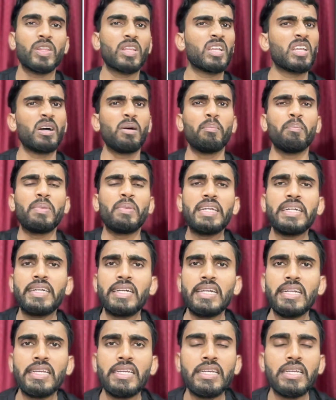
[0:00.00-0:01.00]

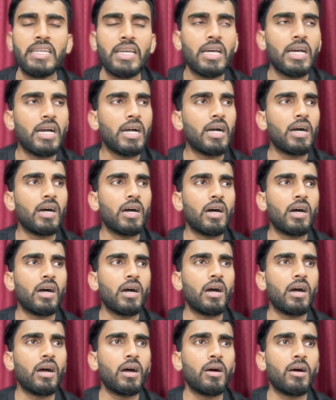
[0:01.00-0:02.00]
Completely
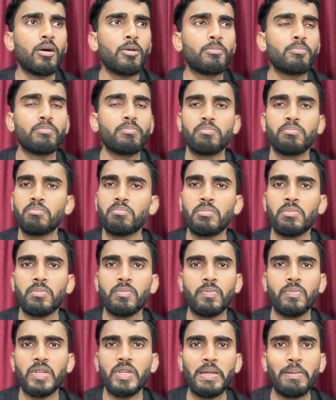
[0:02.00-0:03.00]
uh,
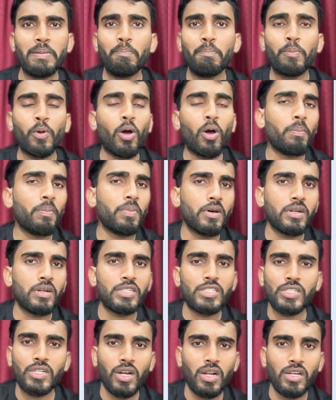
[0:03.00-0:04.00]
improper
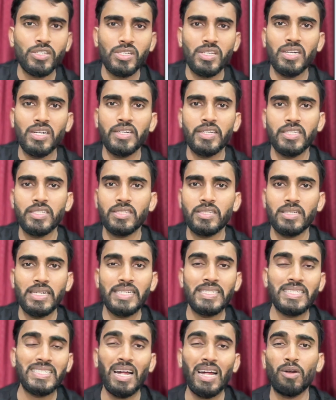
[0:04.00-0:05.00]
structure it is. It
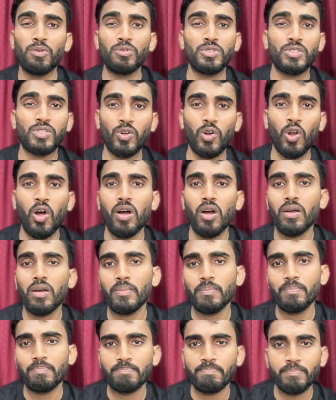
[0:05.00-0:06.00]
sounds wrong.
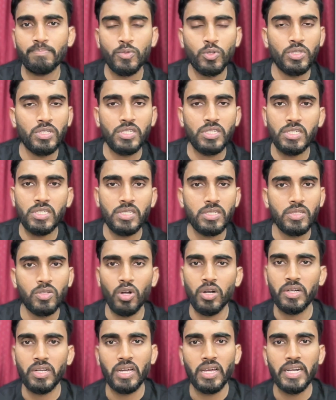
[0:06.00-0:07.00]
So this is
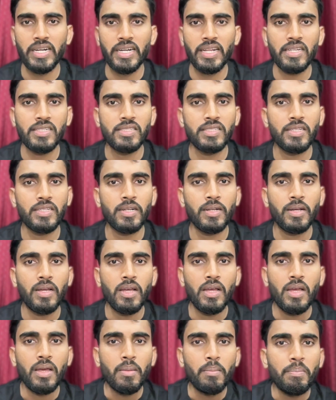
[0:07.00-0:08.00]
not the correct answer.
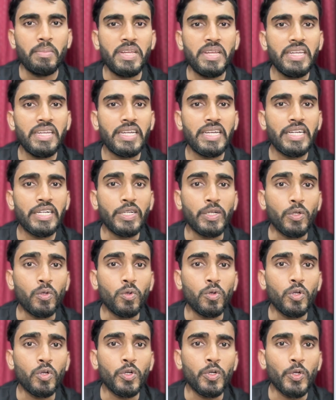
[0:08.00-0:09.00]
B, it
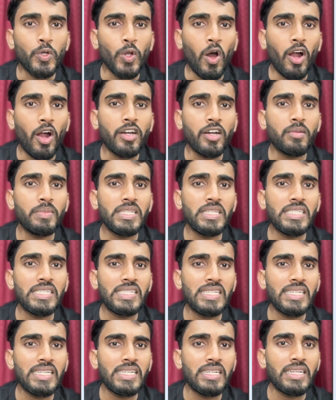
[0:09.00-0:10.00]
could not be
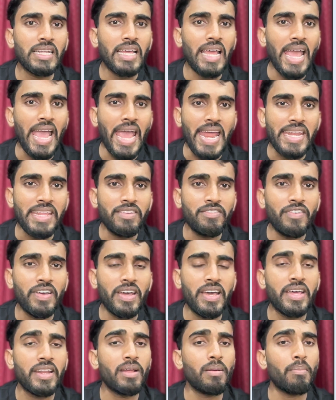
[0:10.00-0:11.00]
seen
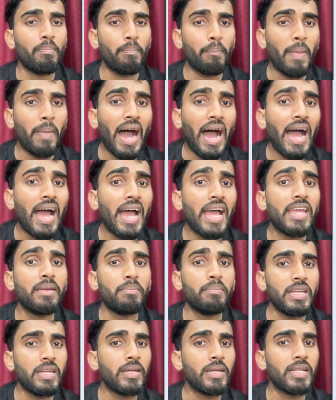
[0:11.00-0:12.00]
anywhere by
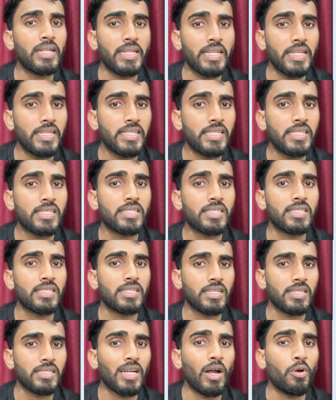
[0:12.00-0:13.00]
me. This is
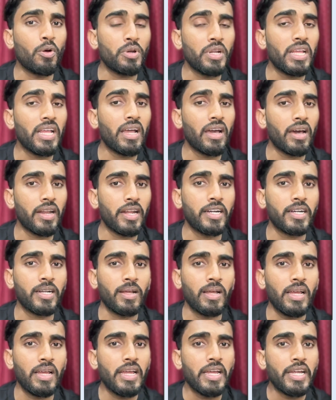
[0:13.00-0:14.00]
sounding correct.
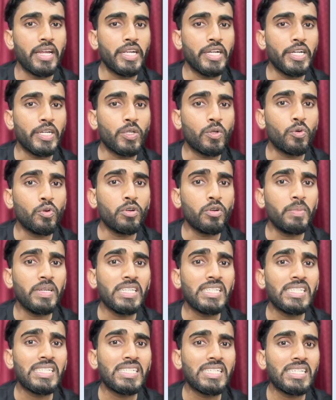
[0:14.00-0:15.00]
It could be
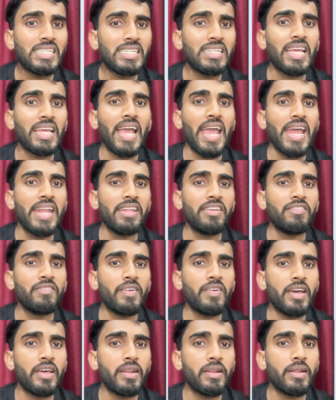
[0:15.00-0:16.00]
seen
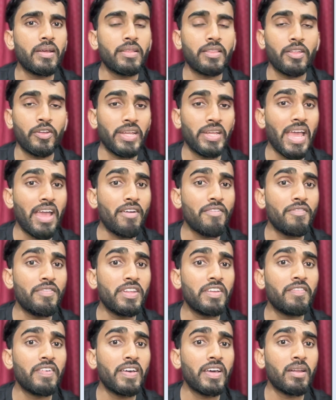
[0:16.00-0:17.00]
anywhere, sorry,
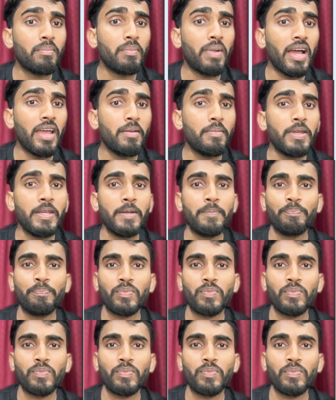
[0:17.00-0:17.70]
everywhere by me.